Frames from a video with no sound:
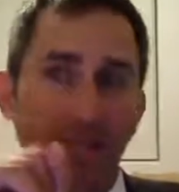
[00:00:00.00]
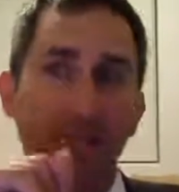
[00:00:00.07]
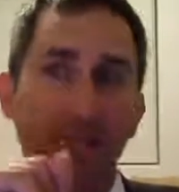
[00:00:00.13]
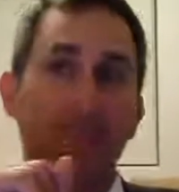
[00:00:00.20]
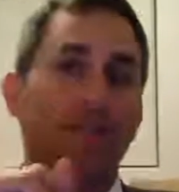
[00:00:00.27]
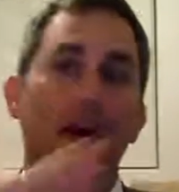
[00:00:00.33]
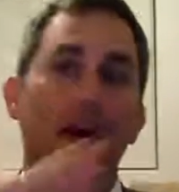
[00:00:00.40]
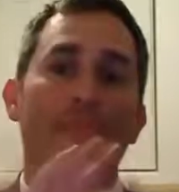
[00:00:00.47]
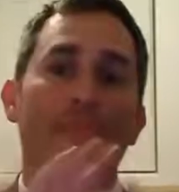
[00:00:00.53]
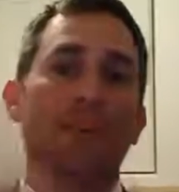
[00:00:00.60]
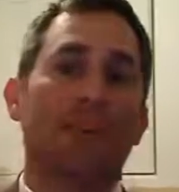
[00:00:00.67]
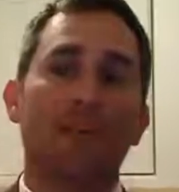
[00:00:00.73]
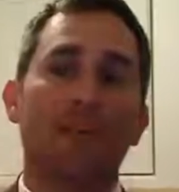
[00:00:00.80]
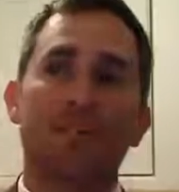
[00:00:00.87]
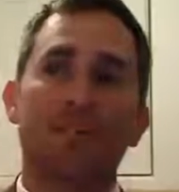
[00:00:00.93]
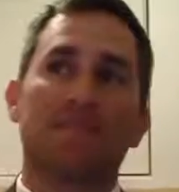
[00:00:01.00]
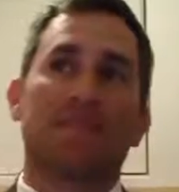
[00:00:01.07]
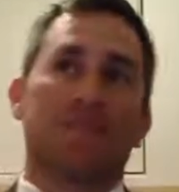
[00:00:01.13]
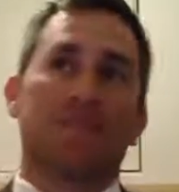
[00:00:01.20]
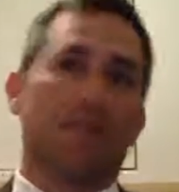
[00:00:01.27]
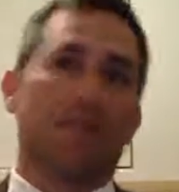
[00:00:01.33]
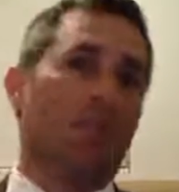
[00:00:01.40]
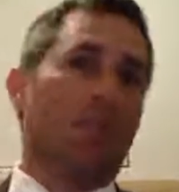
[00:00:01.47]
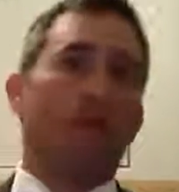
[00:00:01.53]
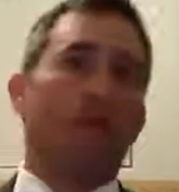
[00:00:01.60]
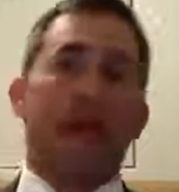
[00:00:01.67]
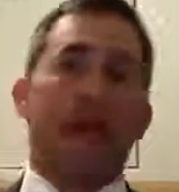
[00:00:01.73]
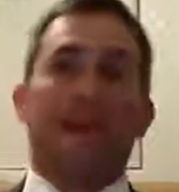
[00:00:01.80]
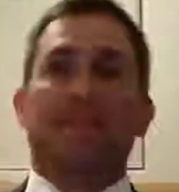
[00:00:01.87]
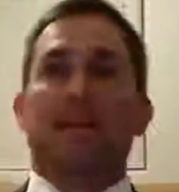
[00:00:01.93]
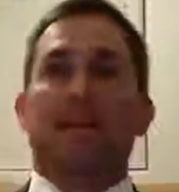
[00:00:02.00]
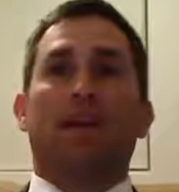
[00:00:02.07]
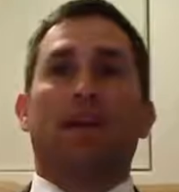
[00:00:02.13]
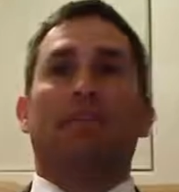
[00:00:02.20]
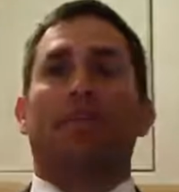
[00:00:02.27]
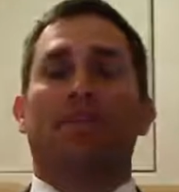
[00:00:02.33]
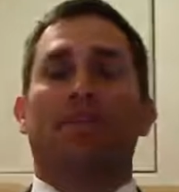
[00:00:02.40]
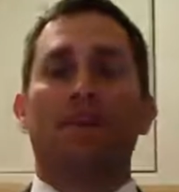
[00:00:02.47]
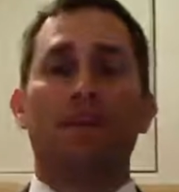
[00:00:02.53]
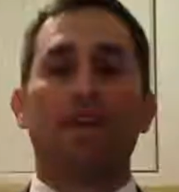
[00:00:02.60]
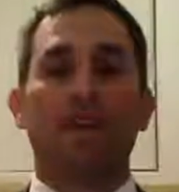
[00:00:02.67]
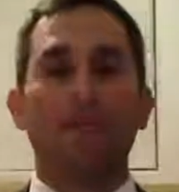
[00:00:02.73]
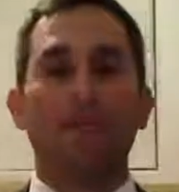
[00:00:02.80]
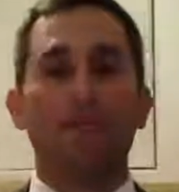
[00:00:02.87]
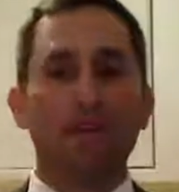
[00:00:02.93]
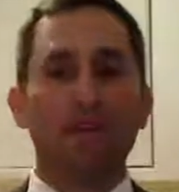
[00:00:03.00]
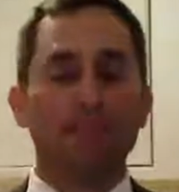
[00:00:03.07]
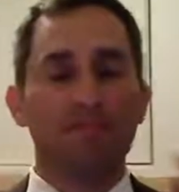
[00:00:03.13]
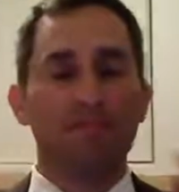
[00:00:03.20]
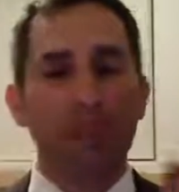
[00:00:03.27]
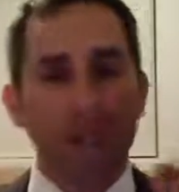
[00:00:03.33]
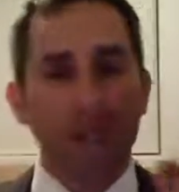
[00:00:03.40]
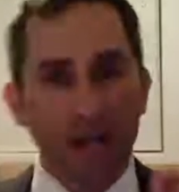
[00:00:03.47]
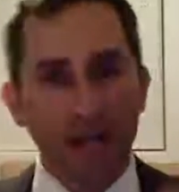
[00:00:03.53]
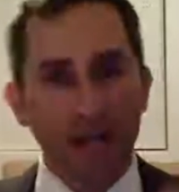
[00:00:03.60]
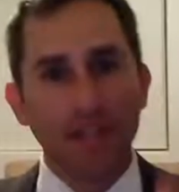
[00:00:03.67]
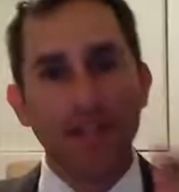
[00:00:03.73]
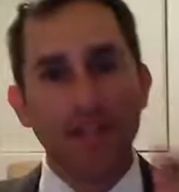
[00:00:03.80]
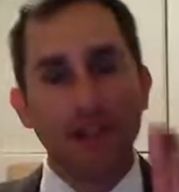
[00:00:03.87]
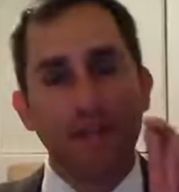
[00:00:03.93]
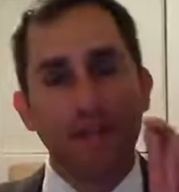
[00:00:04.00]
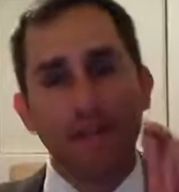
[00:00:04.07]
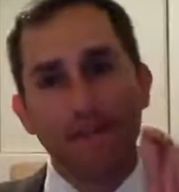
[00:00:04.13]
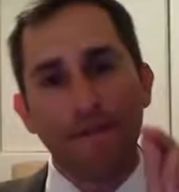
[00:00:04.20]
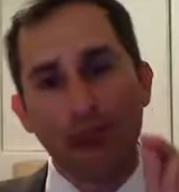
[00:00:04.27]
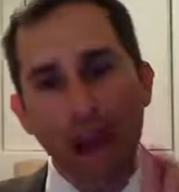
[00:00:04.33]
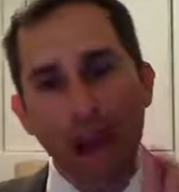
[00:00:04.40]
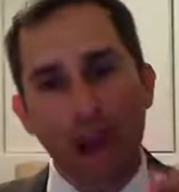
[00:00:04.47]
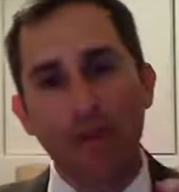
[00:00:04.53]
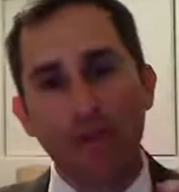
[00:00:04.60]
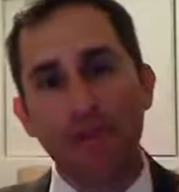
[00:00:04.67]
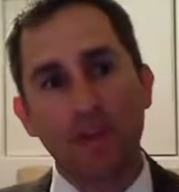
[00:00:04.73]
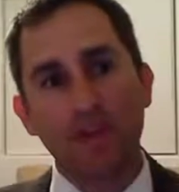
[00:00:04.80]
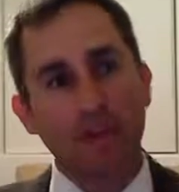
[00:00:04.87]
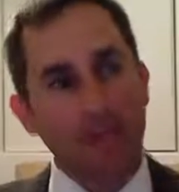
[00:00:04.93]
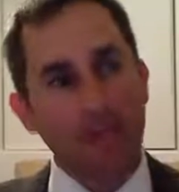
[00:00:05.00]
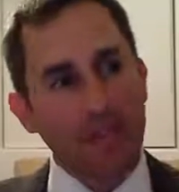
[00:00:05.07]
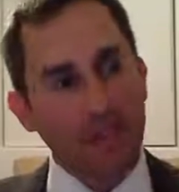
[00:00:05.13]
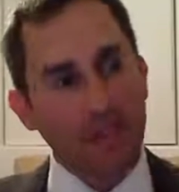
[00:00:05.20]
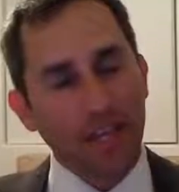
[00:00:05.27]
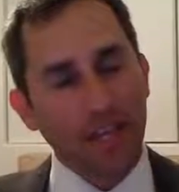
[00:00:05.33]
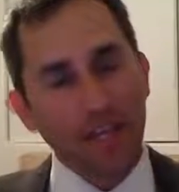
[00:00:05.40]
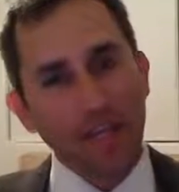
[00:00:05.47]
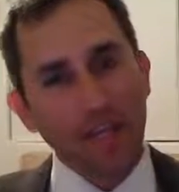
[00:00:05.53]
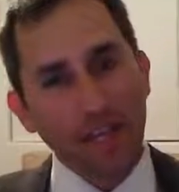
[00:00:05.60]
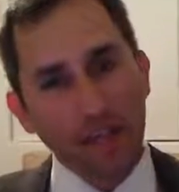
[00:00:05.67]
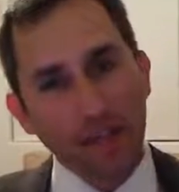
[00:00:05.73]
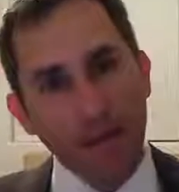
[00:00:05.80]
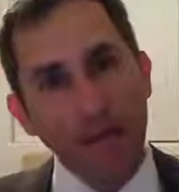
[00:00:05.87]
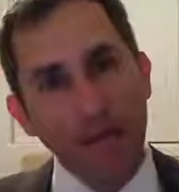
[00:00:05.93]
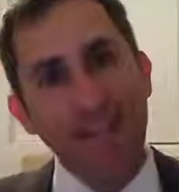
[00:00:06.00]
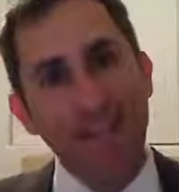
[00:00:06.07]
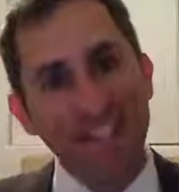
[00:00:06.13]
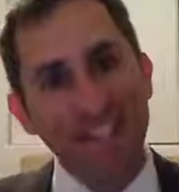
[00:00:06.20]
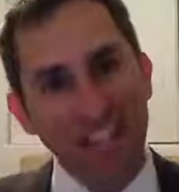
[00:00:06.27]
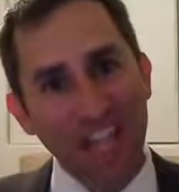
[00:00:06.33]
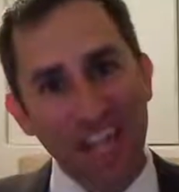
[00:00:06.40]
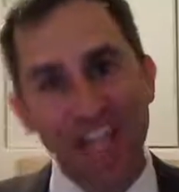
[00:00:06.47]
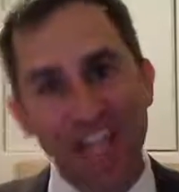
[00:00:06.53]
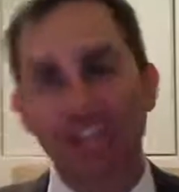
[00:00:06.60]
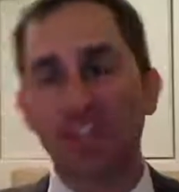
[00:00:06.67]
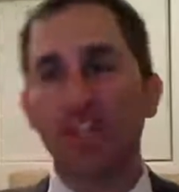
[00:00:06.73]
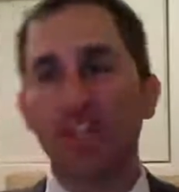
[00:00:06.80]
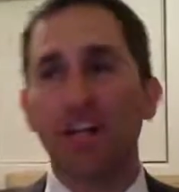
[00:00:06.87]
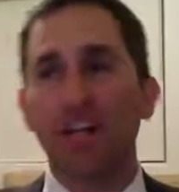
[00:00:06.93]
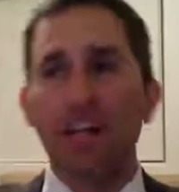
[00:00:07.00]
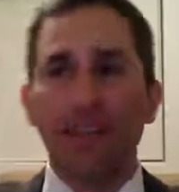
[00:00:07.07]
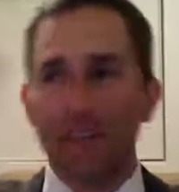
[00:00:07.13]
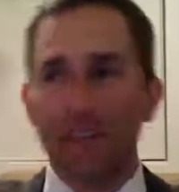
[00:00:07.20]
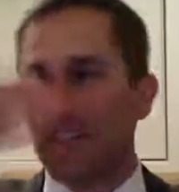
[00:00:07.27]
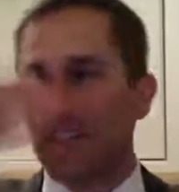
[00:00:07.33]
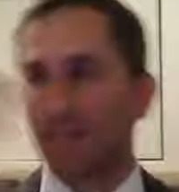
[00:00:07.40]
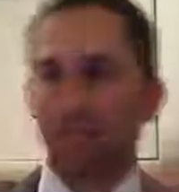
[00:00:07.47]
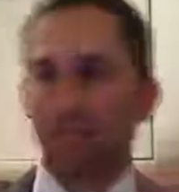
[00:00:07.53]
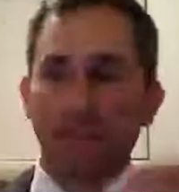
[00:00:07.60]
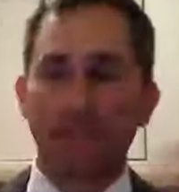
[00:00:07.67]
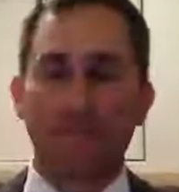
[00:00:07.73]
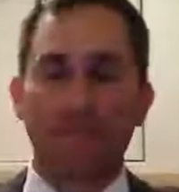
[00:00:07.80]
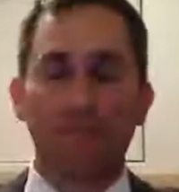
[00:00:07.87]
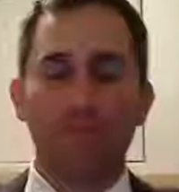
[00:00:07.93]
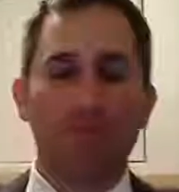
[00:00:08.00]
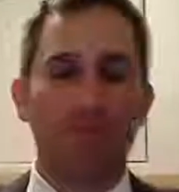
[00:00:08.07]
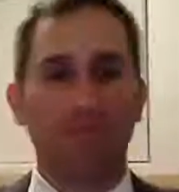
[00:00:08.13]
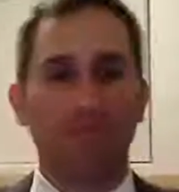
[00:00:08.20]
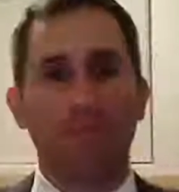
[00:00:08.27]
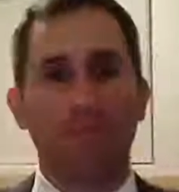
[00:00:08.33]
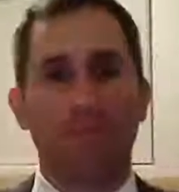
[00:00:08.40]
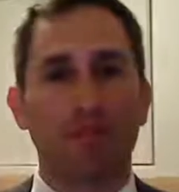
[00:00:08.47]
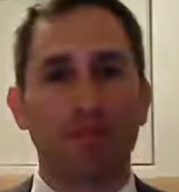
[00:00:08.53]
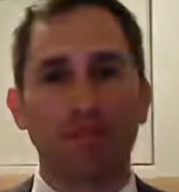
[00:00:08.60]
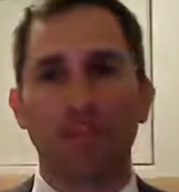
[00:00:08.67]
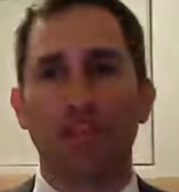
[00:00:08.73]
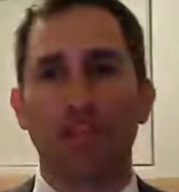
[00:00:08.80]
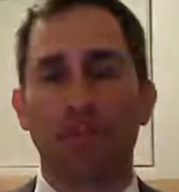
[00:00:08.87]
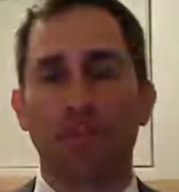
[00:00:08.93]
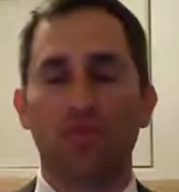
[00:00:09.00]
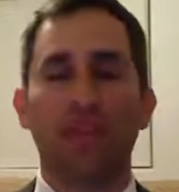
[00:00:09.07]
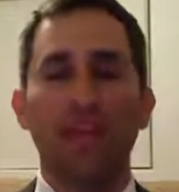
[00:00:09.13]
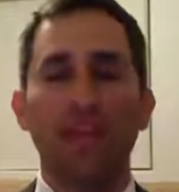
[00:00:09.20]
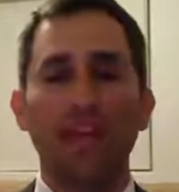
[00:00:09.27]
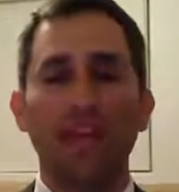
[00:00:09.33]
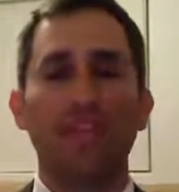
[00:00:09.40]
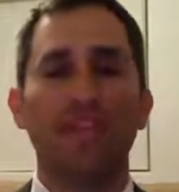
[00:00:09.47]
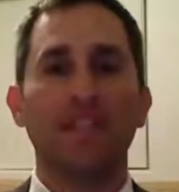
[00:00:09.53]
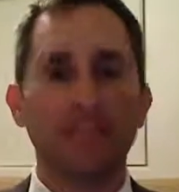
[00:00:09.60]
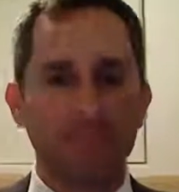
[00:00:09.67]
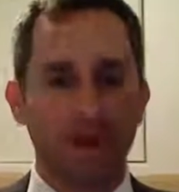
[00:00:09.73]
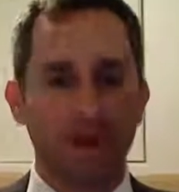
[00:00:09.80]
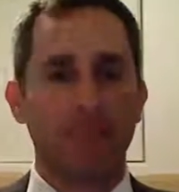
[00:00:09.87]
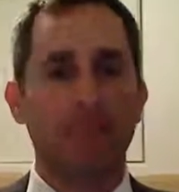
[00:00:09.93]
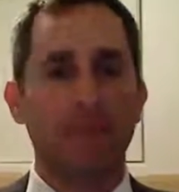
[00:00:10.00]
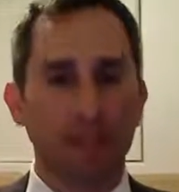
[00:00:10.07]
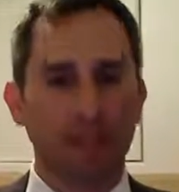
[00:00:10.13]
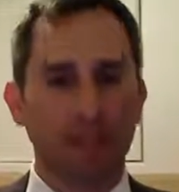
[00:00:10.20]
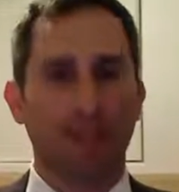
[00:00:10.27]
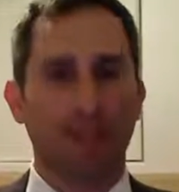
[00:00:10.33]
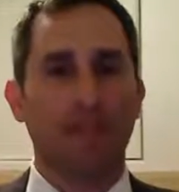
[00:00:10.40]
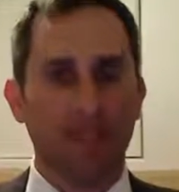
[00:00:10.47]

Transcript: not because of some whacked out theory, but because of a virus that could become a contagion that spreads from person to person, creating the zombie-like